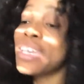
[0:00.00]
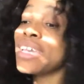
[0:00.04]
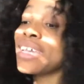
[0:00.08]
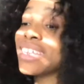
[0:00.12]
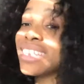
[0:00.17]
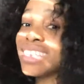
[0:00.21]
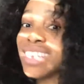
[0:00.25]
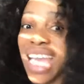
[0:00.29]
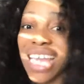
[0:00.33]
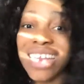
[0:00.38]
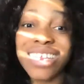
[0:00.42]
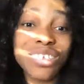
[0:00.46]

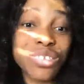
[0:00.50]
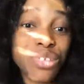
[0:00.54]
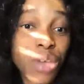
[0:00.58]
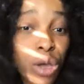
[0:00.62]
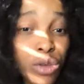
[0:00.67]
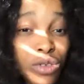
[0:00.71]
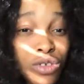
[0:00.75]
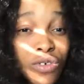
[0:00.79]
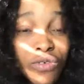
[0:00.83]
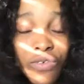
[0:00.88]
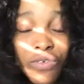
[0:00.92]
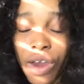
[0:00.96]
That is
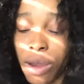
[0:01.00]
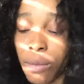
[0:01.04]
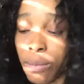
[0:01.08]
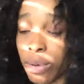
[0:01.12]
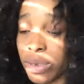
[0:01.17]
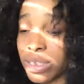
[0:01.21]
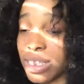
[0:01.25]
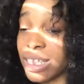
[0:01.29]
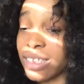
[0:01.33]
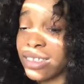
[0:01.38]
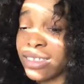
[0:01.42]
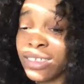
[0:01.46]
also very
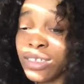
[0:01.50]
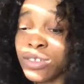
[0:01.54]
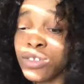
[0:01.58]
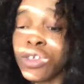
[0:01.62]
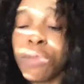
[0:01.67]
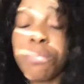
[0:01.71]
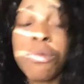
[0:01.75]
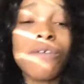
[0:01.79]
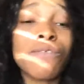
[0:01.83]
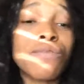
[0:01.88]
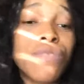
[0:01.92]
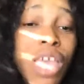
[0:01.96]
important. See,
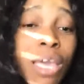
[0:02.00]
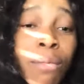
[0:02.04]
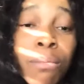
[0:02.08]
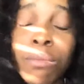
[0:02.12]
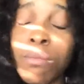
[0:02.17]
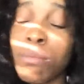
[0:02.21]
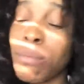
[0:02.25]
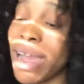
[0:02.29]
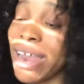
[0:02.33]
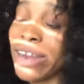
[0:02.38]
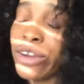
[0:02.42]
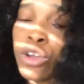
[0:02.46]
some of them
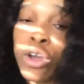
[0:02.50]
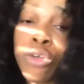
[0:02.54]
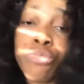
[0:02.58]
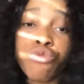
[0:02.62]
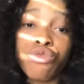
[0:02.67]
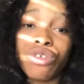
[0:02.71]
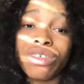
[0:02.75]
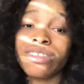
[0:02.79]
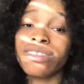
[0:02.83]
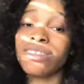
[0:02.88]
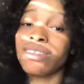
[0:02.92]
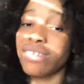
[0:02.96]
might not
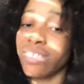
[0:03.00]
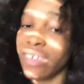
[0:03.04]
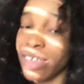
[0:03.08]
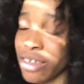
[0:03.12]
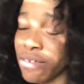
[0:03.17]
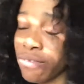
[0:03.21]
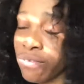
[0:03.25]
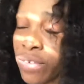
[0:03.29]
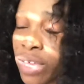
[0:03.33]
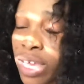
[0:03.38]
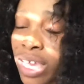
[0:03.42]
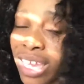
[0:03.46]

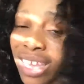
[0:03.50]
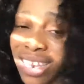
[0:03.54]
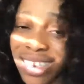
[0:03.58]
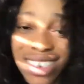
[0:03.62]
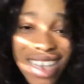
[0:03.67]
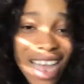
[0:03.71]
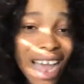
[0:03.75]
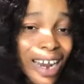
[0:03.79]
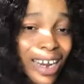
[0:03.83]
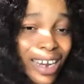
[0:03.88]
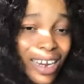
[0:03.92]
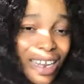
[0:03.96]
receive
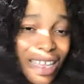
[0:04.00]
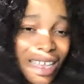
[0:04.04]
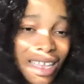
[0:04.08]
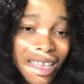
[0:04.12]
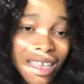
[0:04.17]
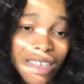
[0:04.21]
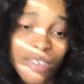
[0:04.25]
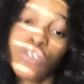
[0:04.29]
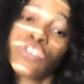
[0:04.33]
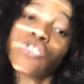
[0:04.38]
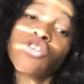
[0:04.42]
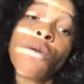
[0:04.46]
that
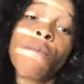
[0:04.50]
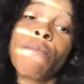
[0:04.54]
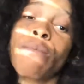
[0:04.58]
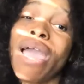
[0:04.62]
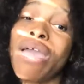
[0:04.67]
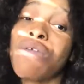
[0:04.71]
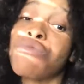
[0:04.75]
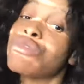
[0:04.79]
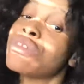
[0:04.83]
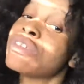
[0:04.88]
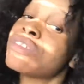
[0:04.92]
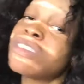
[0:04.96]
link. Some
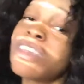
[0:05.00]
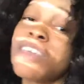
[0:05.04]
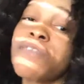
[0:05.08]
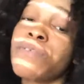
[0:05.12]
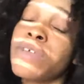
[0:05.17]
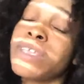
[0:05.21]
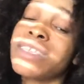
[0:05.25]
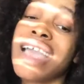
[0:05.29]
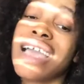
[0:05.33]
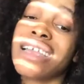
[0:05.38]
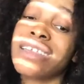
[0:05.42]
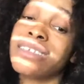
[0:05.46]
might receive
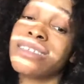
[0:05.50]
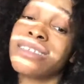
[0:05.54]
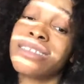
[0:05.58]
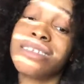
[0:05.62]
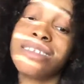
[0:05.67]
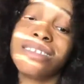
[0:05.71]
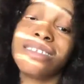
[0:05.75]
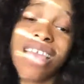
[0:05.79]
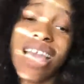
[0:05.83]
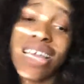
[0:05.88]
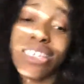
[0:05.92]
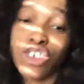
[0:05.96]
it and it's in
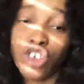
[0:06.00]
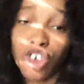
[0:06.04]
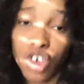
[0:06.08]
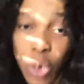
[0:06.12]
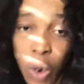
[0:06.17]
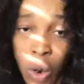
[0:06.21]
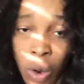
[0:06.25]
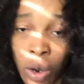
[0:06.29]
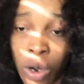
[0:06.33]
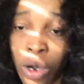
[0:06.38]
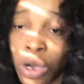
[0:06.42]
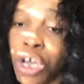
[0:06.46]
their
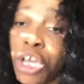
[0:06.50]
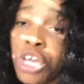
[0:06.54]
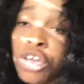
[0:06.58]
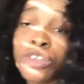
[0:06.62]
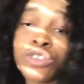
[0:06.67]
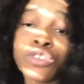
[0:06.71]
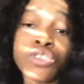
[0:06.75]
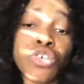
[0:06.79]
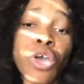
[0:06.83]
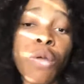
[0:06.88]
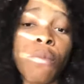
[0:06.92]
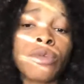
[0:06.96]
junk.
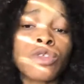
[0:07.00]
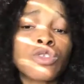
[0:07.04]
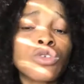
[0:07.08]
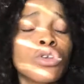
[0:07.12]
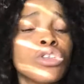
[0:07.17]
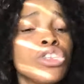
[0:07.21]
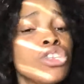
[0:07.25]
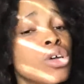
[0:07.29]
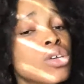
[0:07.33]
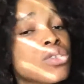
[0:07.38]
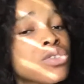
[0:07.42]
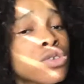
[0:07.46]
So
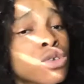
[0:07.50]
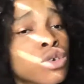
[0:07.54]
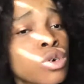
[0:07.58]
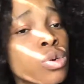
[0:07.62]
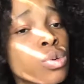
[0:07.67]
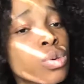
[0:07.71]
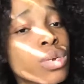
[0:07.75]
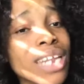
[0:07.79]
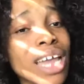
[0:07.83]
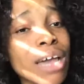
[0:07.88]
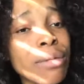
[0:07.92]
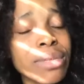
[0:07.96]
your school
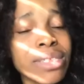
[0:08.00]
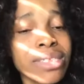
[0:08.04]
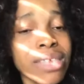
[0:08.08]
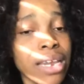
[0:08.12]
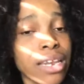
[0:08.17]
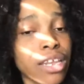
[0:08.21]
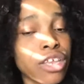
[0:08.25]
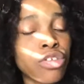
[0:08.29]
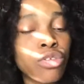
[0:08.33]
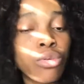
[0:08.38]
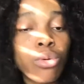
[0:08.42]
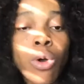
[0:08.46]
will now be
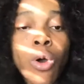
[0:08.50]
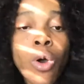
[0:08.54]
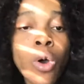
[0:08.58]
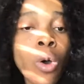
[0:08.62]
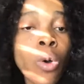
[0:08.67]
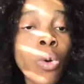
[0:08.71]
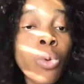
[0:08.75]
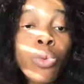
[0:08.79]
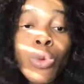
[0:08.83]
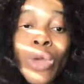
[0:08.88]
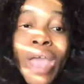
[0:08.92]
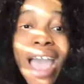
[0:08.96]
telling you,
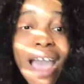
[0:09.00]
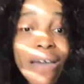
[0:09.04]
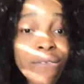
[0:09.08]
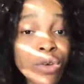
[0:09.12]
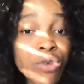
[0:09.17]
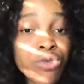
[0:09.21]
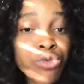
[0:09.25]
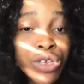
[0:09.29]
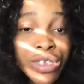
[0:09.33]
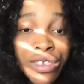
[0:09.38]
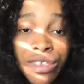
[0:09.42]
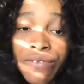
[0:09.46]
oh, we haven't
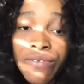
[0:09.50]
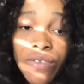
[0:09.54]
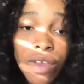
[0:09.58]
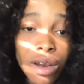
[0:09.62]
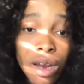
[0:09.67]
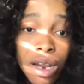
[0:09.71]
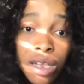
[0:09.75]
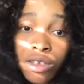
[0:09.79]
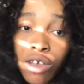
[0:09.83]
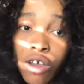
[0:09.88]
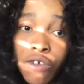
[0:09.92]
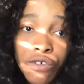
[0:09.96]
received a
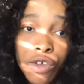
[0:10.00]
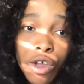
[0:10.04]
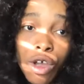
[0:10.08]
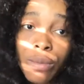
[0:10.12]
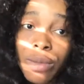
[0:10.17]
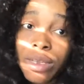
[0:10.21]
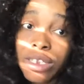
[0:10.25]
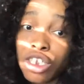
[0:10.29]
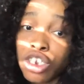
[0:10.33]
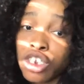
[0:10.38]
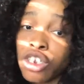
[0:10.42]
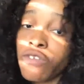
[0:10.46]
letter of
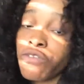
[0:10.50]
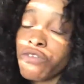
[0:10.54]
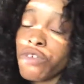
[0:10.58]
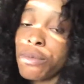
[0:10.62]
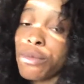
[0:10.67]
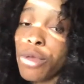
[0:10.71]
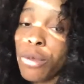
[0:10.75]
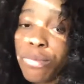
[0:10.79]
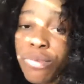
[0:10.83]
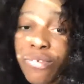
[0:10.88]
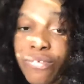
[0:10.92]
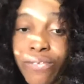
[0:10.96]
recommendation from
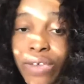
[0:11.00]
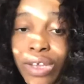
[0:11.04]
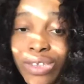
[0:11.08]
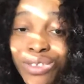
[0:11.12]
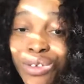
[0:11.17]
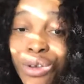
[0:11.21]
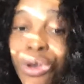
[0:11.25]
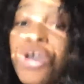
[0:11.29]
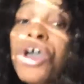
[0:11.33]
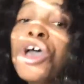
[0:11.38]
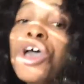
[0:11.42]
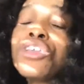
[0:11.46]
your
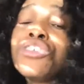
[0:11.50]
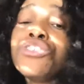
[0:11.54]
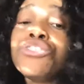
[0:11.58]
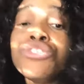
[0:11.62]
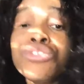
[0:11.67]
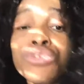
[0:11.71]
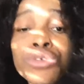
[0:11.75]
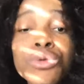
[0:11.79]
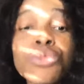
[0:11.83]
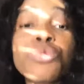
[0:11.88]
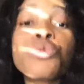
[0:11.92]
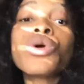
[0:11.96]
professor.
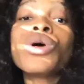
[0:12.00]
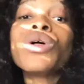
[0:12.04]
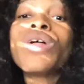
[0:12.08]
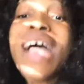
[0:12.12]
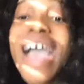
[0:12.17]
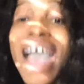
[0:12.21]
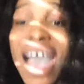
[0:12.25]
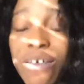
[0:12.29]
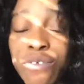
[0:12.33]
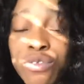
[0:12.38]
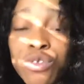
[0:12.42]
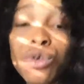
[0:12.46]
You will
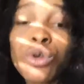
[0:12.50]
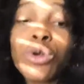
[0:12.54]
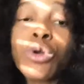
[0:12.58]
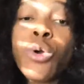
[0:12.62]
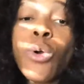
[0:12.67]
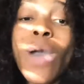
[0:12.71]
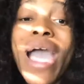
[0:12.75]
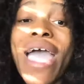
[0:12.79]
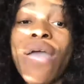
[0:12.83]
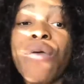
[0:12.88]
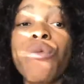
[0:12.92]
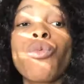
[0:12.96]
have to go.
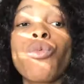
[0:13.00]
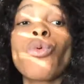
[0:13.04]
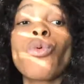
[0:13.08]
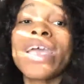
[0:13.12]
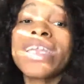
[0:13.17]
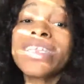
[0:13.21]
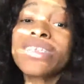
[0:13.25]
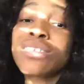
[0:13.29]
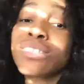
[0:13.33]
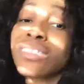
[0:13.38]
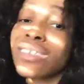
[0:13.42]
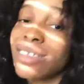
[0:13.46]
I
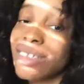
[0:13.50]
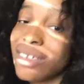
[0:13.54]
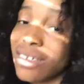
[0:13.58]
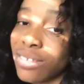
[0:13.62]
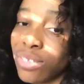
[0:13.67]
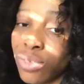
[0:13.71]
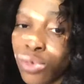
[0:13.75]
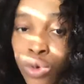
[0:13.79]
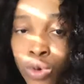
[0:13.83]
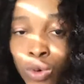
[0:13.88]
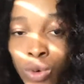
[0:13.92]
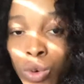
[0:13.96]
went to the
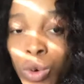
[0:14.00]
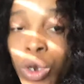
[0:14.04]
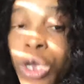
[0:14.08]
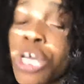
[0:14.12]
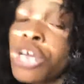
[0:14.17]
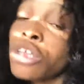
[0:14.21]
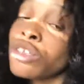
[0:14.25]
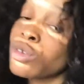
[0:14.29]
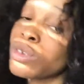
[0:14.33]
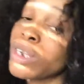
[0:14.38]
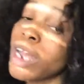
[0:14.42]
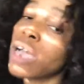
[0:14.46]
school
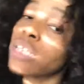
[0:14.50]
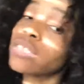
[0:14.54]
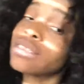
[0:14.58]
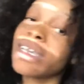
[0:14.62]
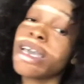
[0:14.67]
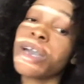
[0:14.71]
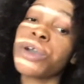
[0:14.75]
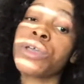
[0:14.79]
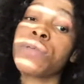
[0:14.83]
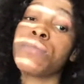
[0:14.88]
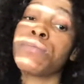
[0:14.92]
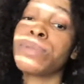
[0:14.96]
to now tell
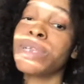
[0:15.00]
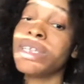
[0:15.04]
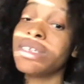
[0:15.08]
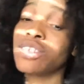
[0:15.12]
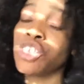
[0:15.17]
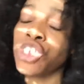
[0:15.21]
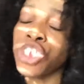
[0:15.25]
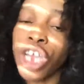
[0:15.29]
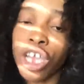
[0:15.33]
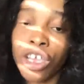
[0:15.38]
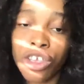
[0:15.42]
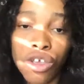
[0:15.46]
him, please
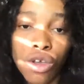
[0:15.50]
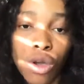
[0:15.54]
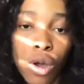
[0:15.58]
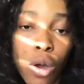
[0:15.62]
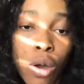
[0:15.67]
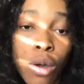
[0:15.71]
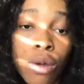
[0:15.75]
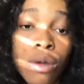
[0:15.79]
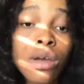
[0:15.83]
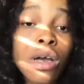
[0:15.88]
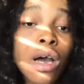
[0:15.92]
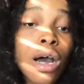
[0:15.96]
check
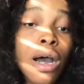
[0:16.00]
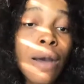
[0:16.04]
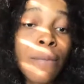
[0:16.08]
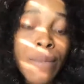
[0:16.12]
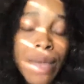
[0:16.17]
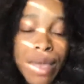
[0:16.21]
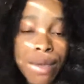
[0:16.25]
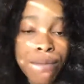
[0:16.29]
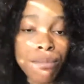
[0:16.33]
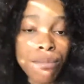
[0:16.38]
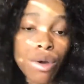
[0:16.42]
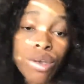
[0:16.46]
your
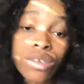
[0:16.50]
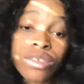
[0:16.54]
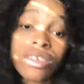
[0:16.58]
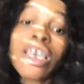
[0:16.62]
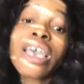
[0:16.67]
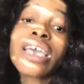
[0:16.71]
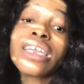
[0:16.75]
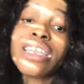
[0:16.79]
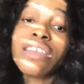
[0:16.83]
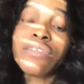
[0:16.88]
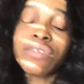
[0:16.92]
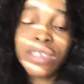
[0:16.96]
inbox.
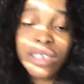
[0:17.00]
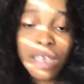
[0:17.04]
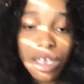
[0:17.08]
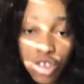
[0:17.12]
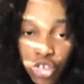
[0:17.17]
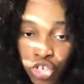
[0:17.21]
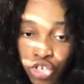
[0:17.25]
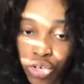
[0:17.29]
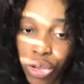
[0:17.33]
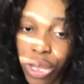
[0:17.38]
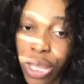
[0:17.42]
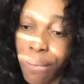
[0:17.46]
They've sent
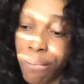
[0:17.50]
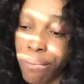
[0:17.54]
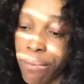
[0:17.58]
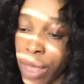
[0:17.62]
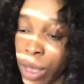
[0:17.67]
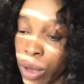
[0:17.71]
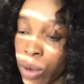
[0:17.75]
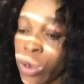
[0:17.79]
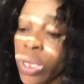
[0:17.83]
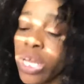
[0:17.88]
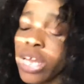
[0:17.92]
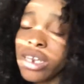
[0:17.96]
you a
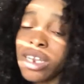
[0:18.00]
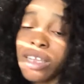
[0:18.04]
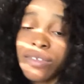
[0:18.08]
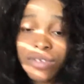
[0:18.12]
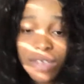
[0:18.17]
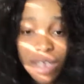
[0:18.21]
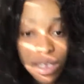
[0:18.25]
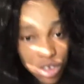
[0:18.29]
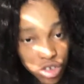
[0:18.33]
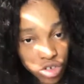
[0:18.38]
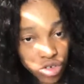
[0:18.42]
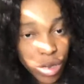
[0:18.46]
mail. They've
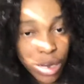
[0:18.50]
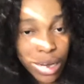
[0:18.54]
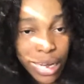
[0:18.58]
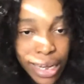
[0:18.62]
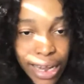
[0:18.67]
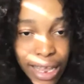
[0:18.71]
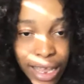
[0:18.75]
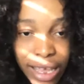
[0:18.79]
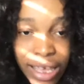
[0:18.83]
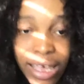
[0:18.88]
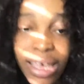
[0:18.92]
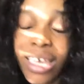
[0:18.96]
sent you a
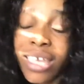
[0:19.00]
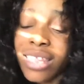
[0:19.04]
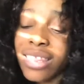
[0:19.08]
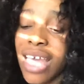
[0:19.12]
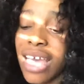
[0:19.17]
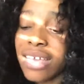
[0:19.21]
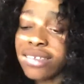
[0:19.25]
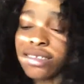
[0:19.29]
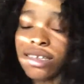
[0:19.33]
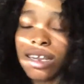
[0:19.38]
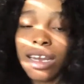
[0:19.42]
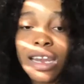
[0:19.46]
link.
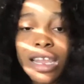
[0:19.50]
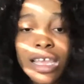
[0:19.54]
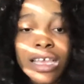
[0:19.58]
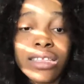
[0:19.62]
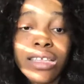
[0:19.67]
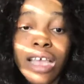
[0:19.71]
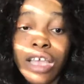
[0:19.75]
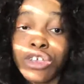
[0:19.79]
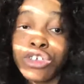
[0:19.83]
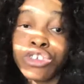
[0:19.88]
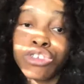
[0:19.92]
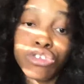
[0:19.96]
That's the link
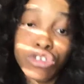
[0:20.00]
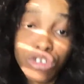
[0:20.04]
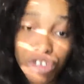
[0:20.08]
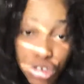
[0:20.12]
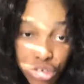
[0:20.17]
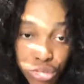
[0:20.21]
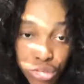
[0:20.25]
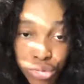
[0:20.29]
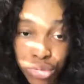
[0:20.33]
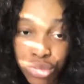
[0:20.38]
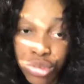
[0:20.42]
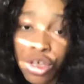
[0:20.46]
that you should
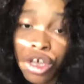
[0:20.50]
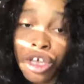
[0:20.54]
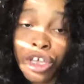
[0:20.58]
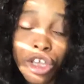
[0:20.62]
use.